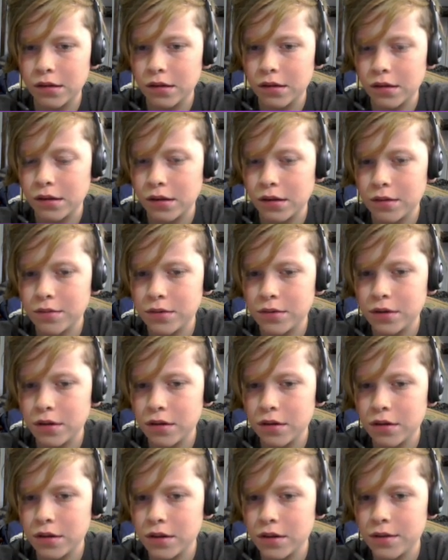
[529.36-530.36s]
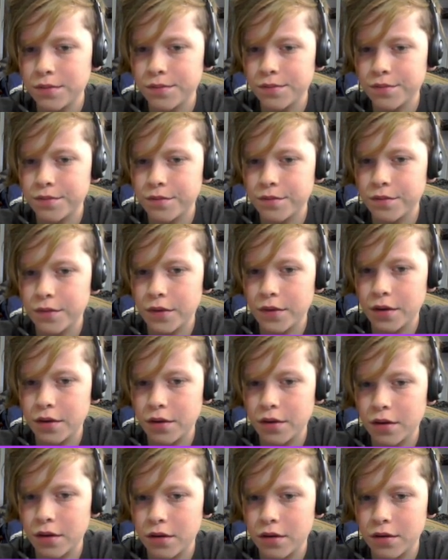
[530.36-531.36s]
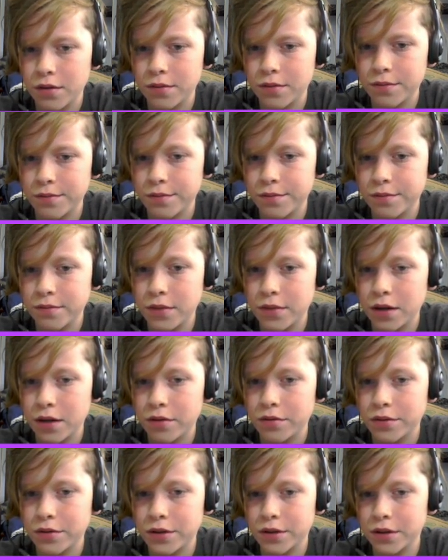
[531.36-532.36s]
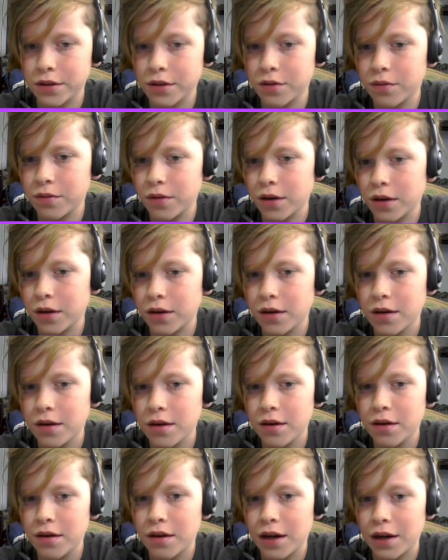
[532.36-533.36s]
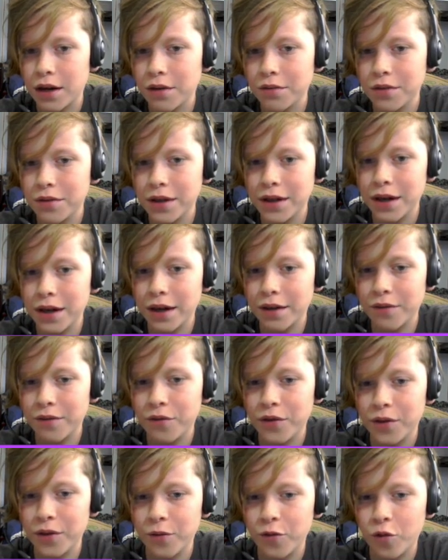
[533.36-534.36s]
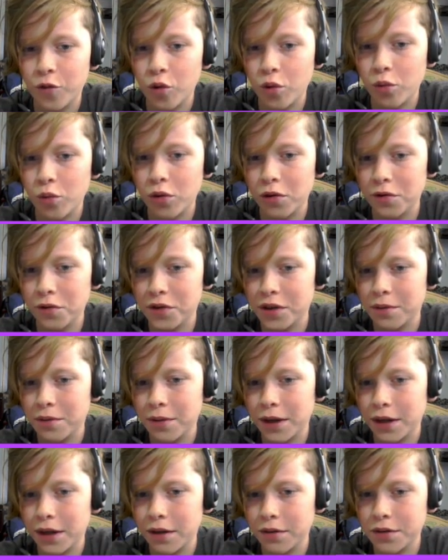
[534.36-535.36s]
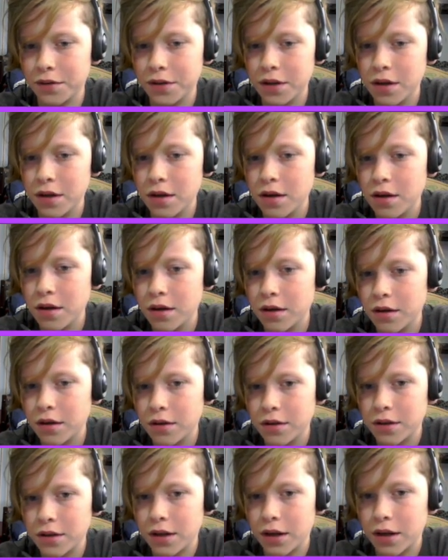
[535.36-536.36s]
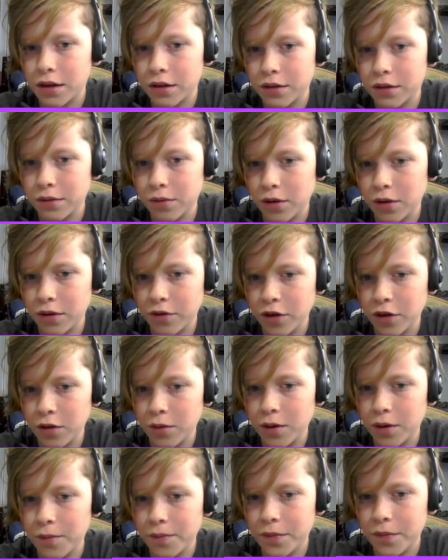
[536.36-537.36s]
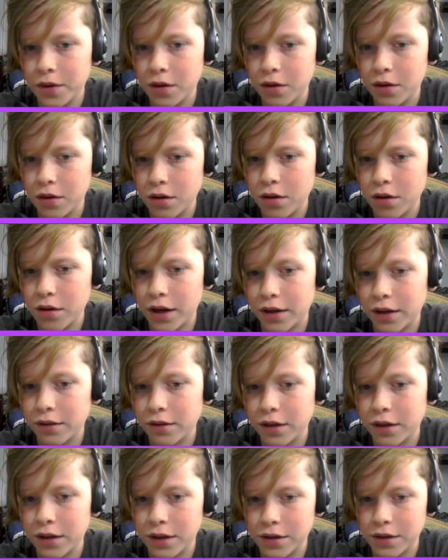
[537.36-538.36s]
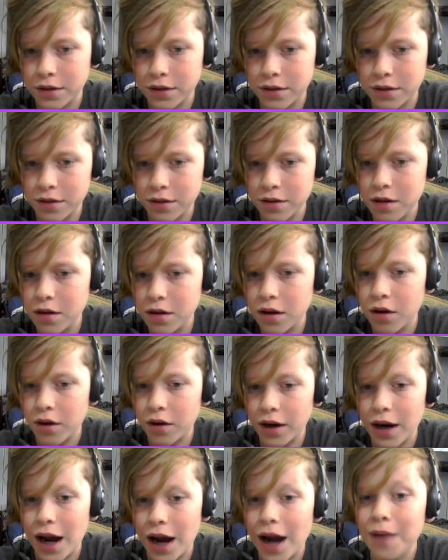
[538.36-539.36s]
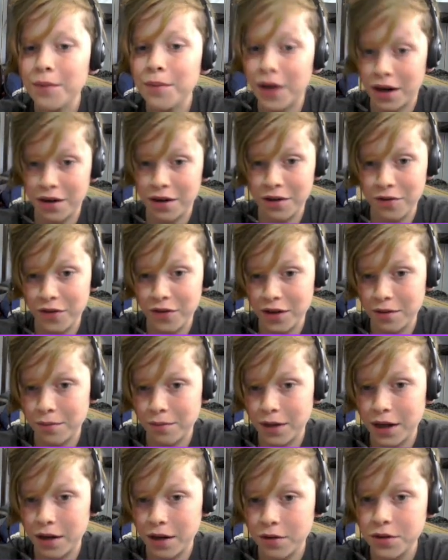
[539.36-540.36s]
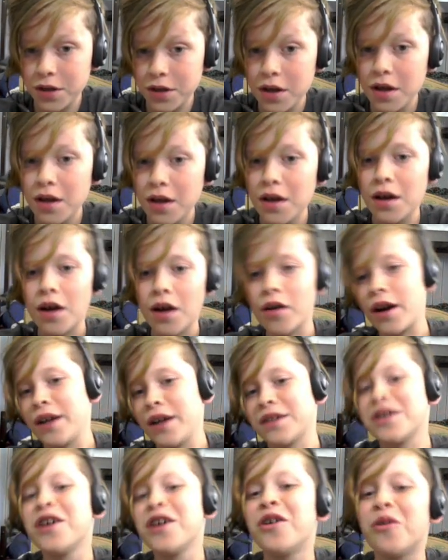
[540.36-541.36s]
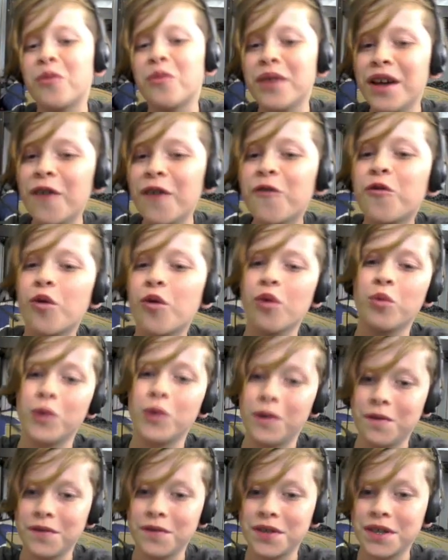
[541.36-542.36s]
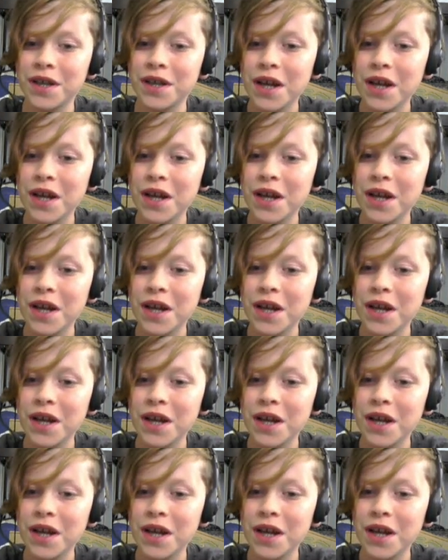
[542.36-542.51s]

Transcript: I'm sorry. How is this gonna work? I don't think I can fit four wolves in my house. It's not gonna work very well. Okay, I guess this... Okay, I'm not gonna fit in my house. Okay, so we have four wolves.